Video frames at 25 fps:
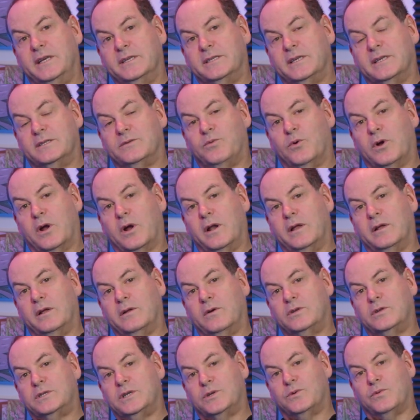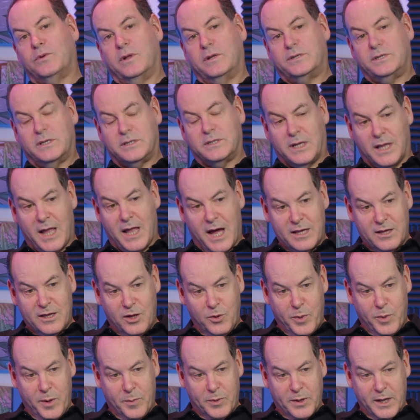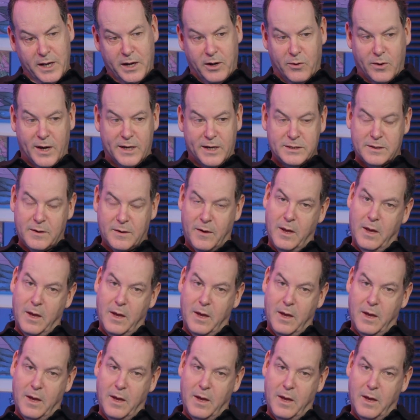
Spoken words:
Since a lot of you people hear us,